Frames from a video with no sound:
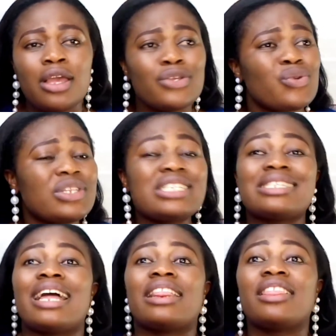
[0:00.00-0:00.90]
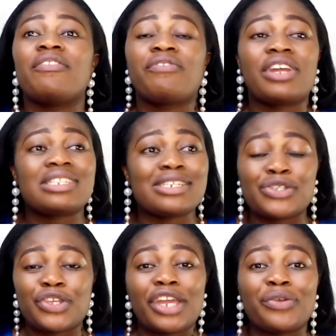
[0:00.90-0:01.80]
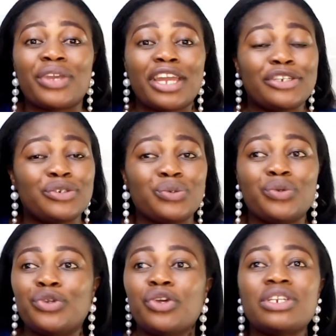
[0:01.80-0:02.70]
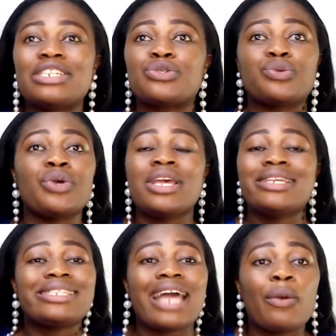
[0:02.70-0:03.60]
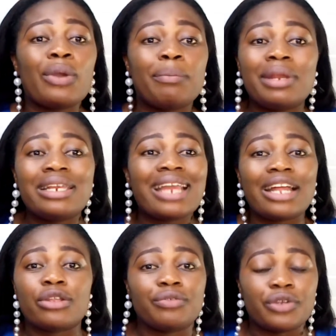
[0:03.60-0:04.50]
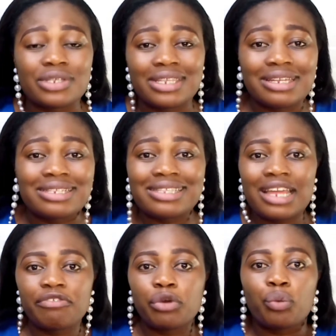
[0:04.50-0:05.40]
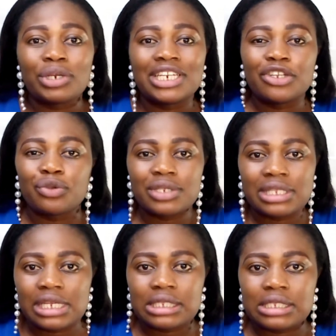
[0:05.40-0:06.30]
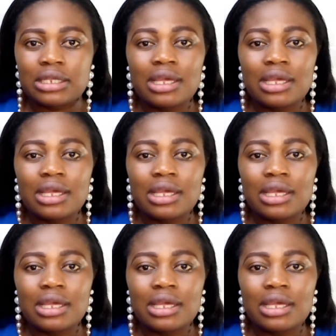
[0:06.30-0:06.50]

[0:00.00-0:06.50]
so these are different things that you can do you don't need to start webbing out of your state start from within your state